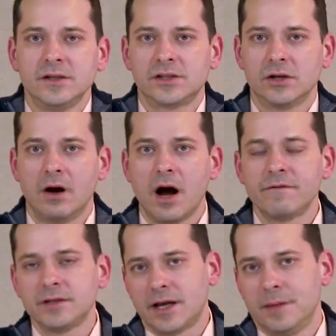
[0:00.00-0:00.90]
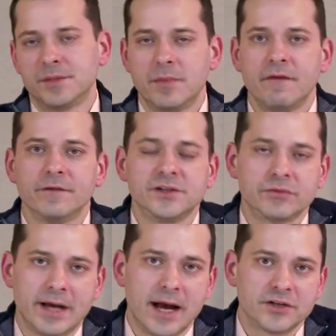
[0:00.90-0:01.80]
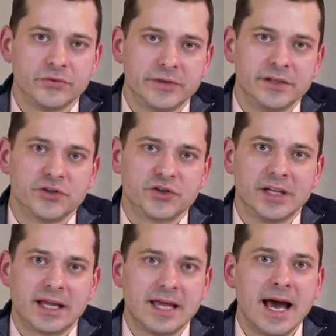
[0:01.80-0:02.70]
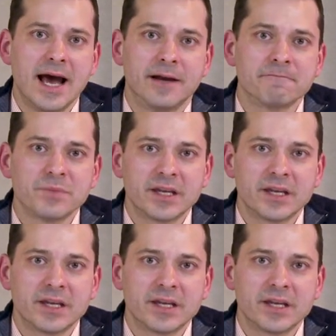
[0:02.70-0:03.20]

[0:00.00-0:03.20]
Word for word: So oftentimes my first reaction to a decision like that